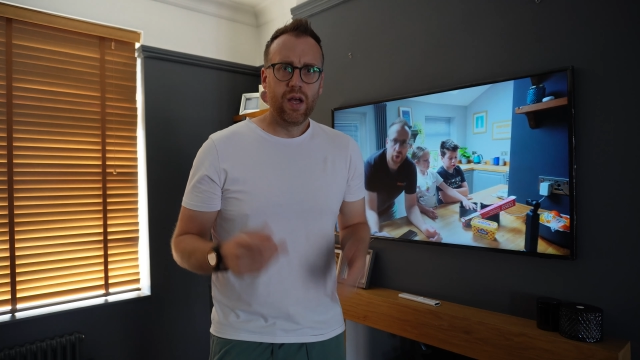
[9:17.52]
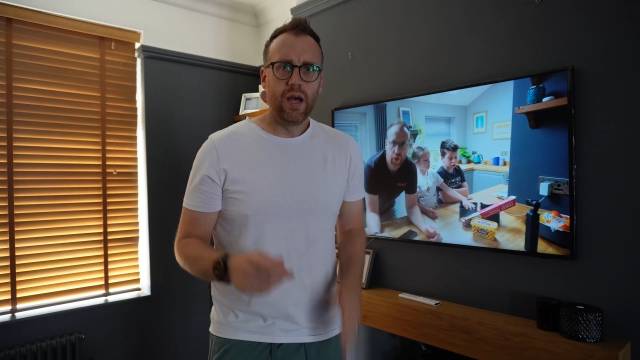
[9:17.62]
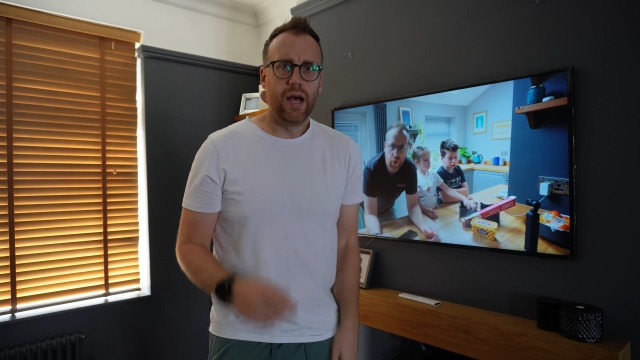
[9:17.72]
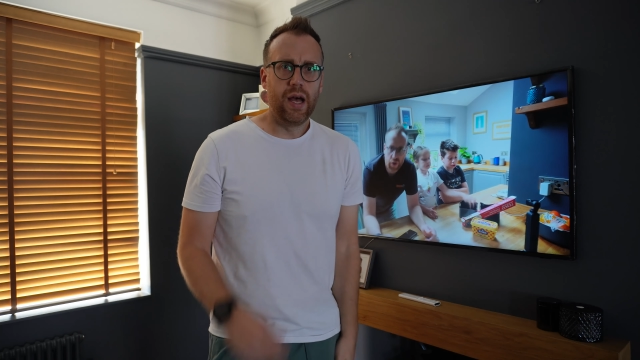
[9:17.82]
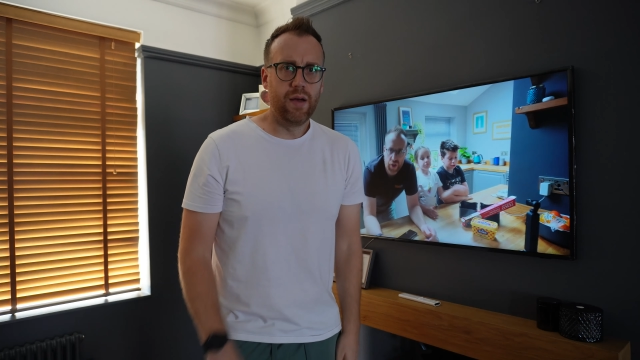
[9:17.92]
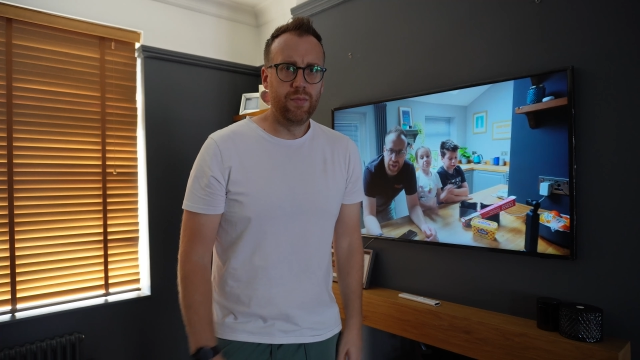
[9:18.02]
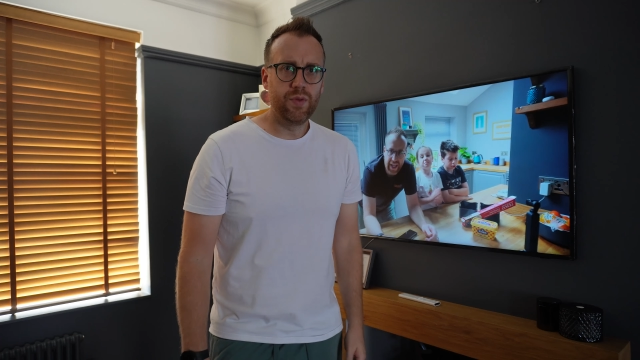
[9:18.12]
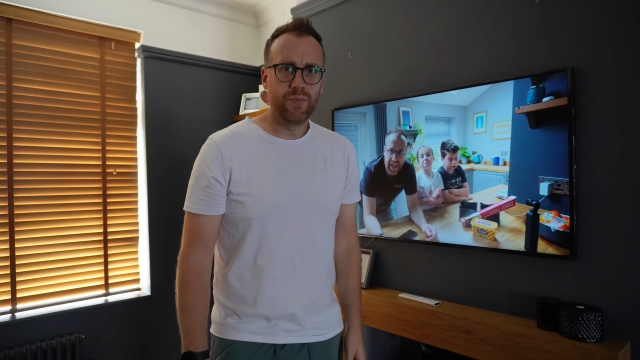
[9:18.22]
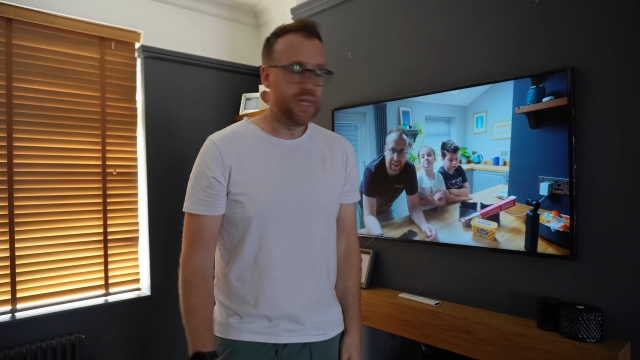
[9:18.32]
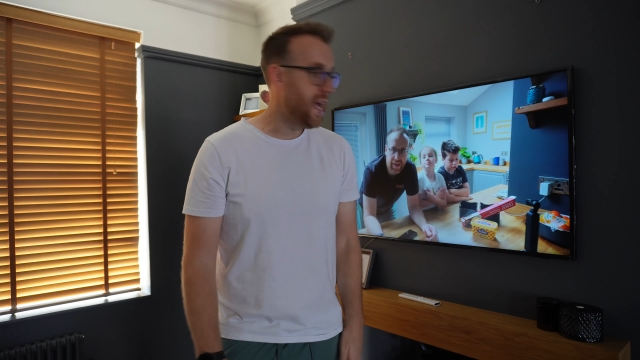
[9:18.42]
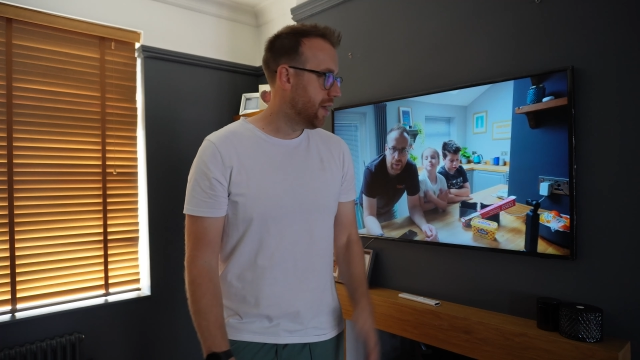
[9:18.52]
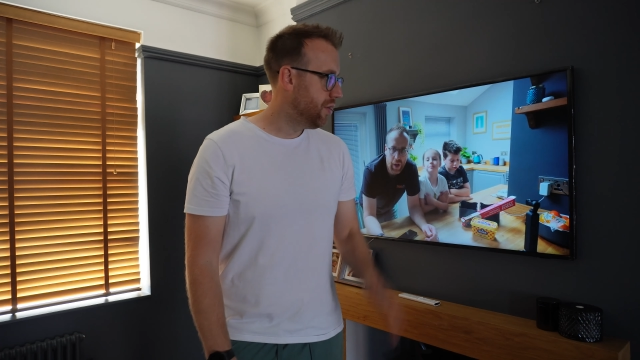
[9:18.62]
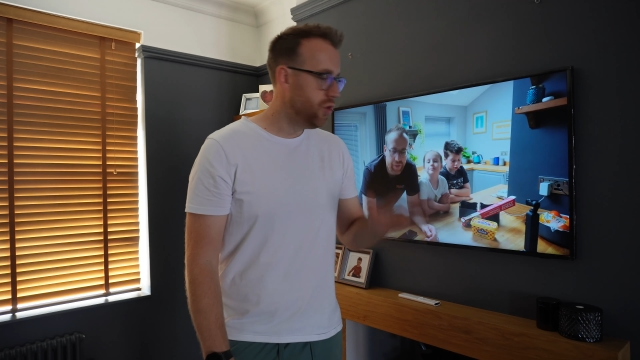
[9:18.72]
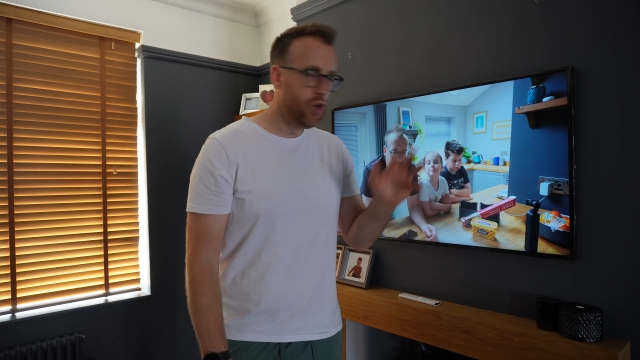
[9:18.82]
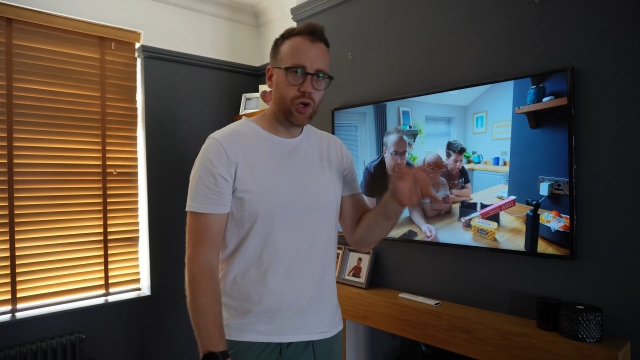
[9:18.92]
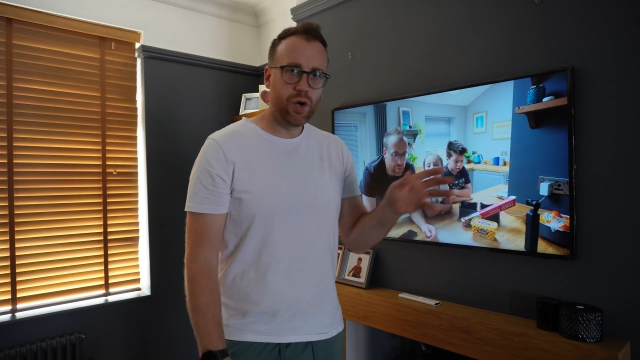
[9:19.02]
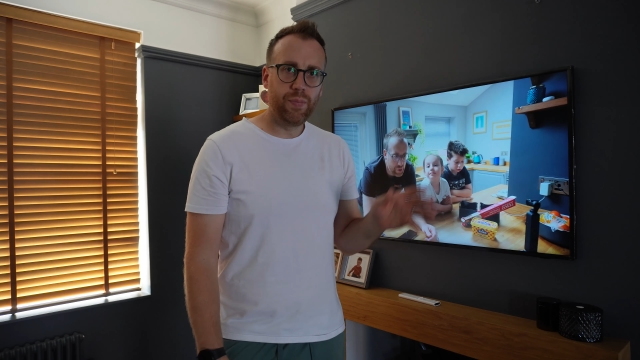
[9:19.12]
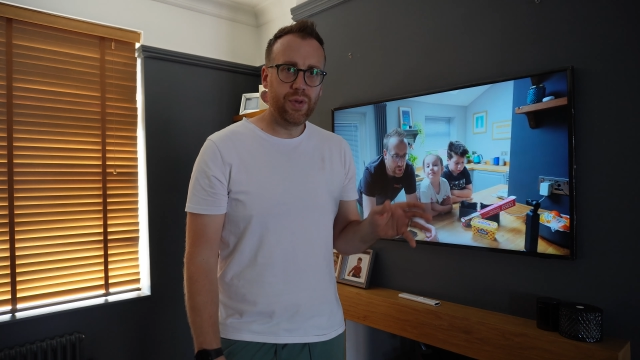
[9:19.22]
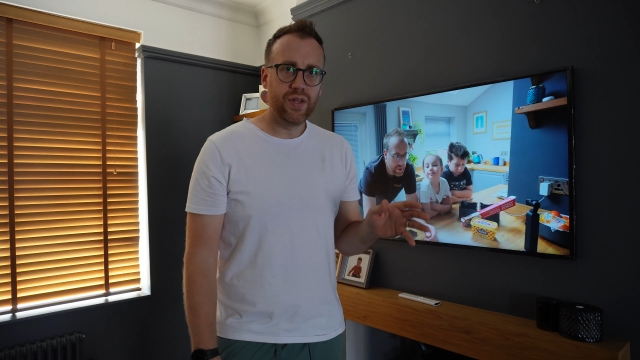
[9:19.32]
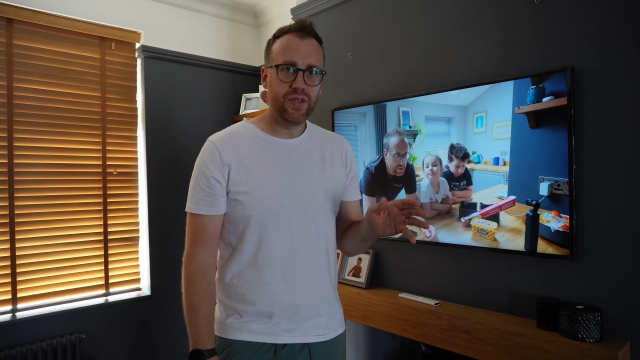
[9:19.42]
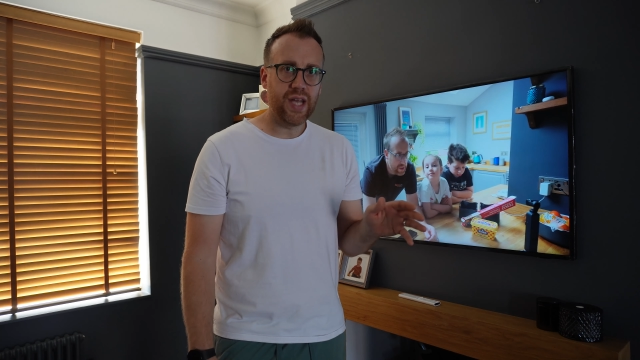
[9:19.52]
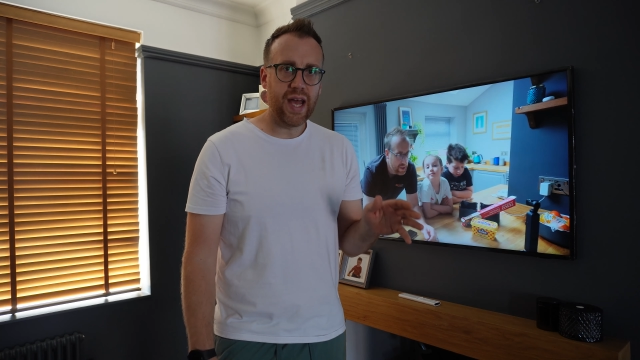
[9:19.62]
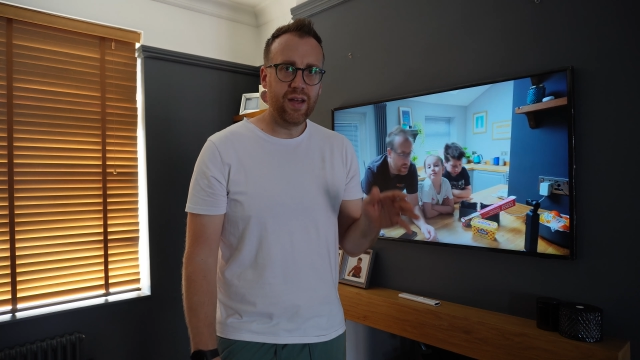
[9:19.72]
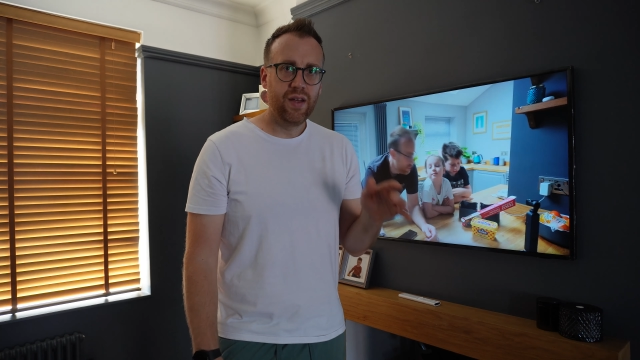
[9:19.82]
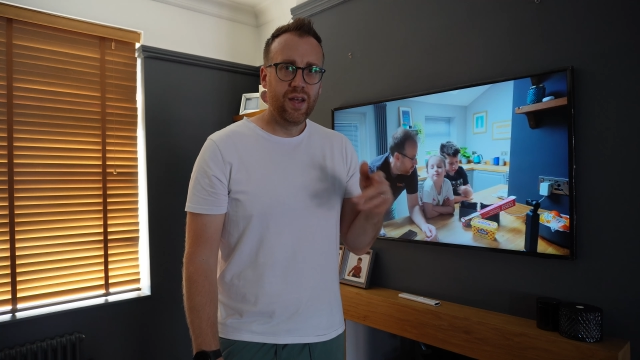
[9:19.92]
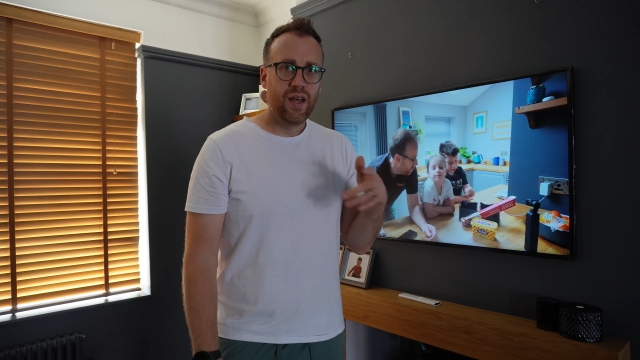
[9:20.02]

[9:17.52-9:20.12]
But yeah, no complaints yet.